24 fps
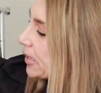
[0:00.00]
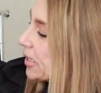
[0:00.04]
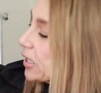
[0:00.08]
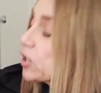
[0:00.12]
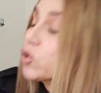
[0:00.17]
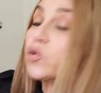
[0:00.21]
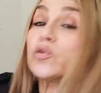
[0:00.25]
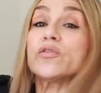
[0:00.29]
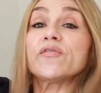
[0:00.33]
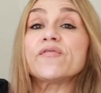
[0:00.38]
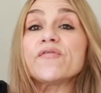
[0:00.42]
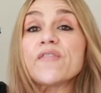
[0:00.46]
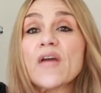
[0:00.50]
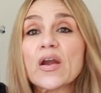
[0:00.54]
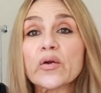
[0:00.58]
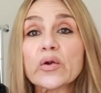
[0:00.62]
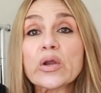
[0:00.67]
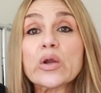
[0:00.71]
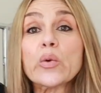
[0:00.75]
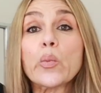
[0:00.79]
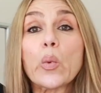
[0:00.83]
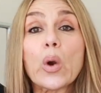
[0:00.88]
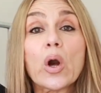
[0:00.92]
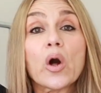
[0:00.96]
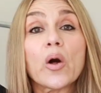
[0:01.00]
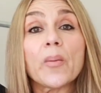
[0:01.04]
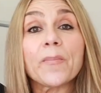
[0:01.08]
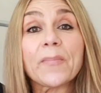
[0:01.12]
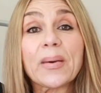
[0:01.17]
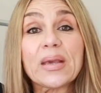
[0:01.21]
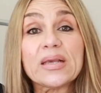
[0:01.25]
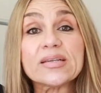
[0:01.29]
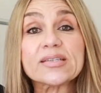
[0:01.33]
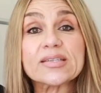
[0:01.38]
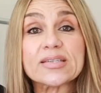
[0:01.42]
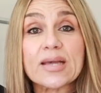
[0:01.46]
it could very well
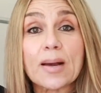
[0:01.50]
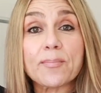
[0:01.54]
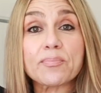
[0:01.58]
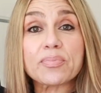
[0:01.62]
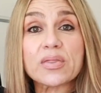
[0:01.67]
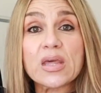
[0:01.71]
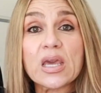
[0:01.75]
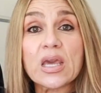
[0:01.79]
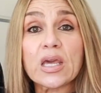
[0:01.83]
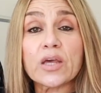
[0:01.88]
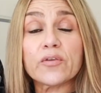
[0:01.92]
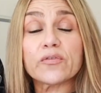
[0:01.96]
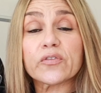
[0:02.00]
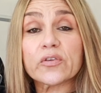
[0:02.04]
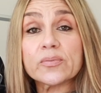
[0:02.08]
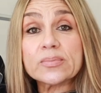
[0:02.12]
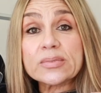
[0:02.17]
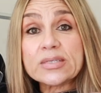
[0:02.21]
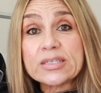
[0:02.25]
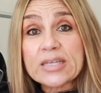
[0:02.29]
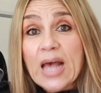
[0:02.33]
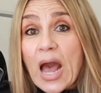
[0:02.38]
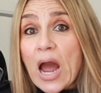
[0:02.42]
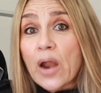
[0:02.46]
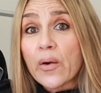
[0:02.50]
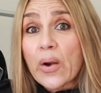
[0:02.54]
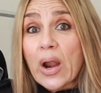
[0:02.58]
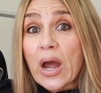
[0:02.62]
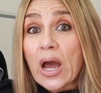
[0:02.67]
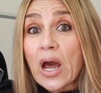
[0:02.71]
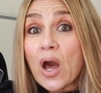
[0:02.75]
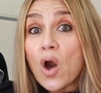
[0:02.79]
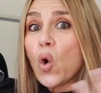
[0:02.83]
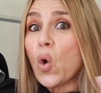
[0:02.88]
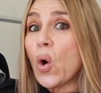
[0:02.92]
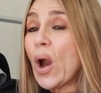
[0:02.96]
be something from
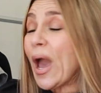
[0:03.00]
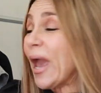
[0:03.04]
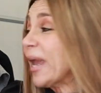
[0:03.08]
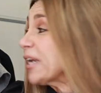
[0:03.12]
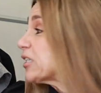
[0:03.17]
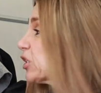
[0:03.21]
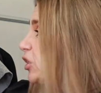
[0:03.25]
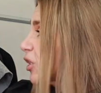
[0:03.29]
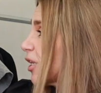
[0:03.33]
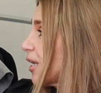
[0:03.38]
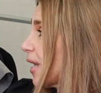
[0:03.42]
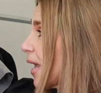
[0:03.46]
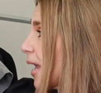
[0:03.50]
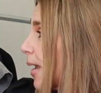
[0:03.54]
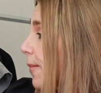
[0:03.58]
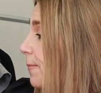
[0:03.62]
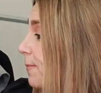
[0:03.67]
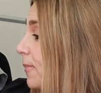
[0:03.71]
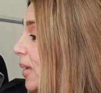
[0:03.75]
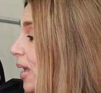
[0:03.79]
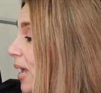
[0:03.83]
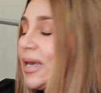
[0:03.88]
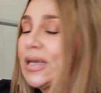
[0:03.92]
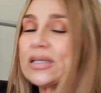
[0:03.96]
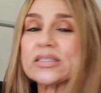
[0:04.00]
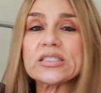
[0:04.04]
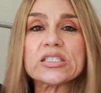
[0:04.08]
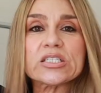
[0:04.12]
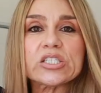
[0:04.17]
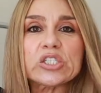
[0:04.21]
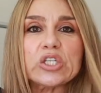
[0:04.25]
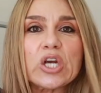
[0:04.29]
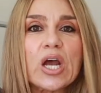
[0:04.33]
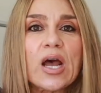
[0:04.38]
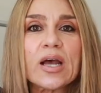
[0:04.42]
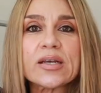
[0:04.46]
Zara or H&M. It's
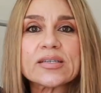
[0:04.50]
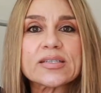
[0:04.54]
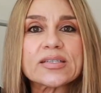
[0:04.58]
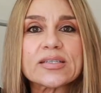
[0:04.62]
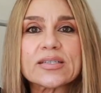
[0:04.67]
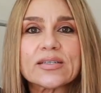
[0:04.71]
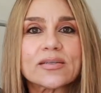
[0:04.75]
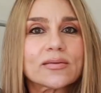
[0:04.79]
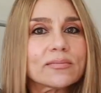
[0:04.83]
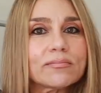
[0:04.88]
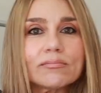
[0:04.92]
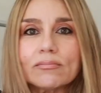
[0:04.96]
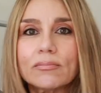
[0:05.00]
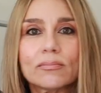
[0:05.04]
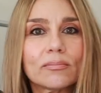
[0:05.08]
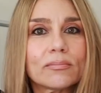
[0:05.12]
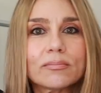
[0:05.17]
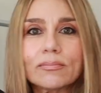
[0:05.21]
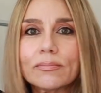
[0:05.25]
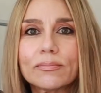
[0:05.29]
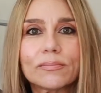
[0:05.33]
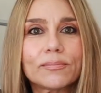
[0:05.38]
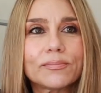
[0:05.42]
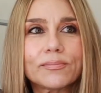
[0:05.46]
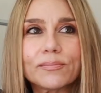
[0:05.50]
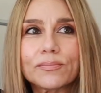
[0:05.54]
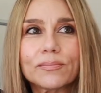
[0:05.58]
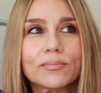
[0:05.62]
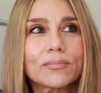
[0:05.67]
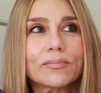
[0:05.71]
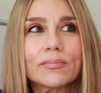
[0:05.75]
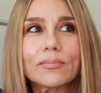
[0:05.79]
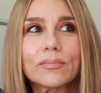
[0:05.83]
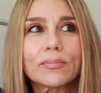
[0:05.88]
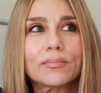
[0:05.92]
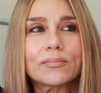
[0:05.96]
just
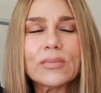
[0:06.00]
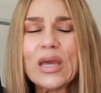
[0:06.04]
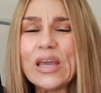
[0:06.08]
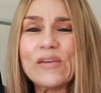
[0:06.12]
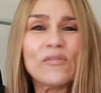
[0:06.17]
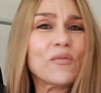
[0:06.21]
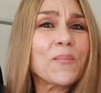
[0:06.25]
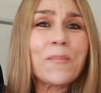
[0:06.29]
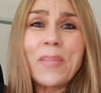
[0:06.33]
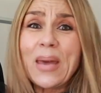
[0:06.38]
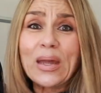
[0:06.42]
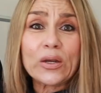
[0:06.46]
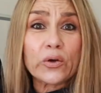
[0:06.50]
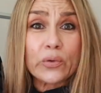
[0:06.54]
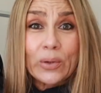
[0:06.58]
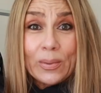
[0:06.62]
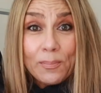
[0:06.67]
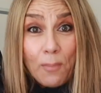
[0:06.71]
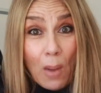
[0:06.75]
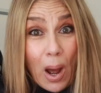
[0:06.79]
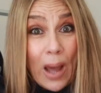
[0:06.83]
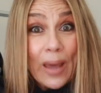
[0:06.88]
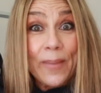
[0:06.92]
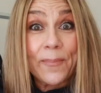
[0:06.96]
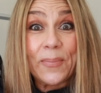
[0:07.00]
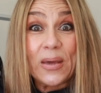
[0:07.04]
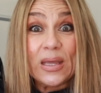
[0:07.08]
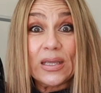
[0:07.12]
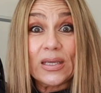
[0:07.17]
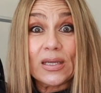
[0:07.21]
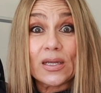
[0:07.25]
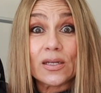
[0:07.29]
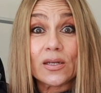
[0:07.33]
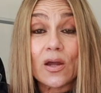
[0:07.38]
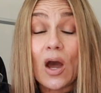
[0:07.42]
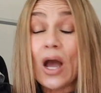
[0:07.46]
even better in my
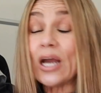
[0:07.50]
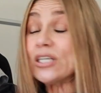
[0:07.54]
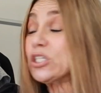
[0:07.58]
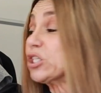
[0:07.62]
opinion. I